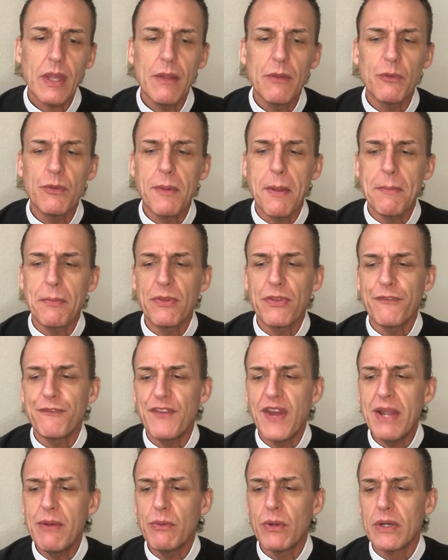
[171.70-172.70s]
remember the
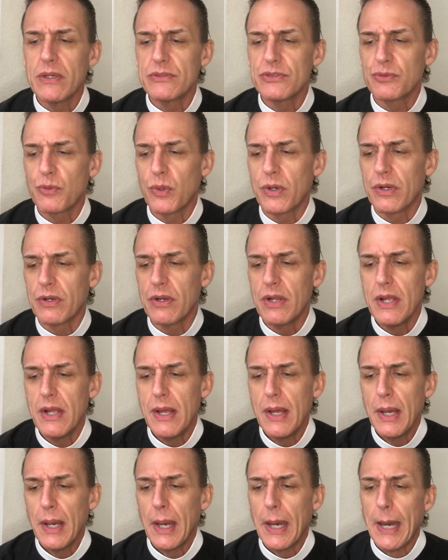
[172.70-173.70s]
Pharaohs were,
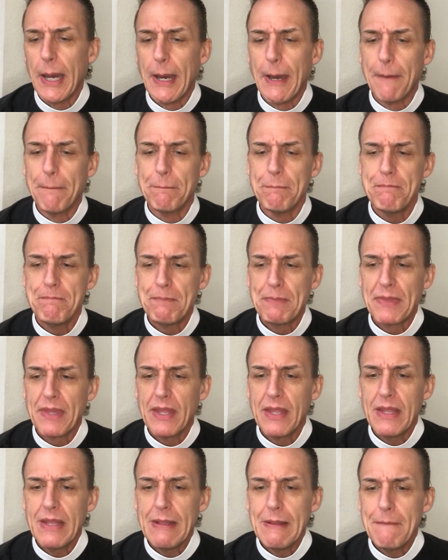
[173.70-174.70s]
um,
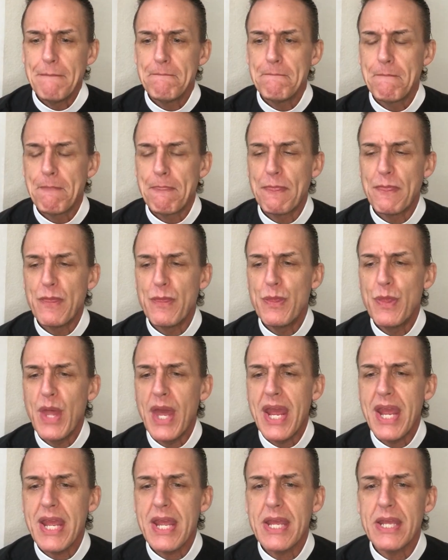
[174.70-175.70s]

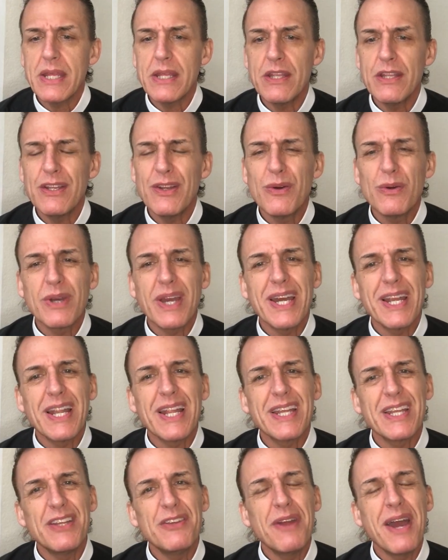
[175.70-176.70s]
they, you know, kind of
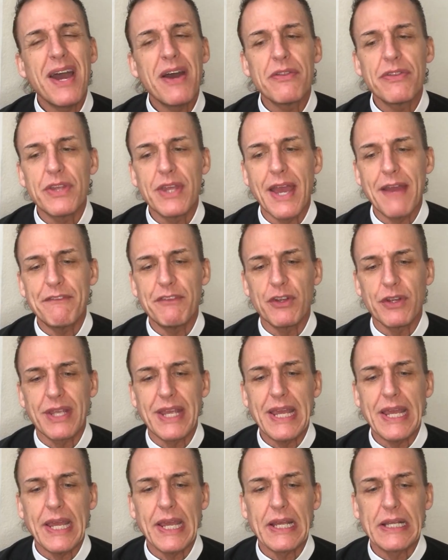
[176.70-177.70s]
like, you know how you have your
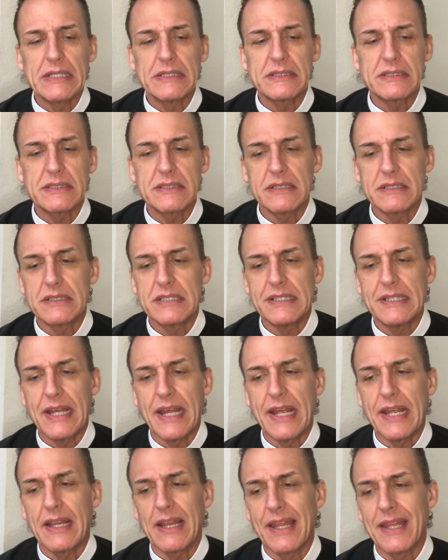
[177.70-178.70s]
kings
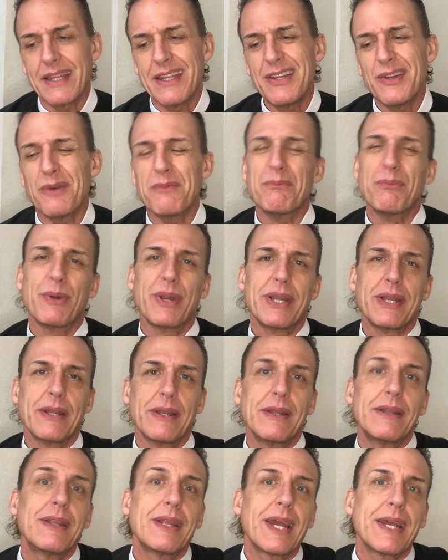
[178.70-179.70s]
today, like, you know, in
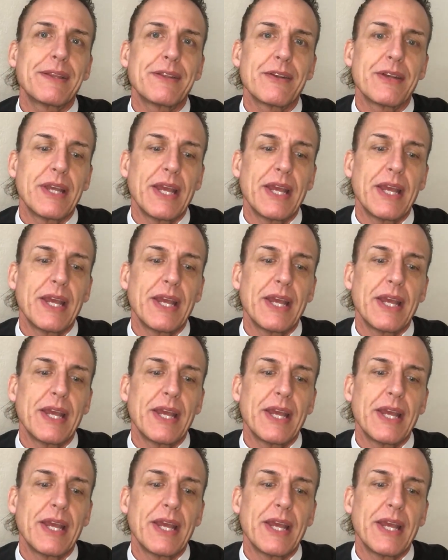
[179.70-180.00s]
Britain, they got their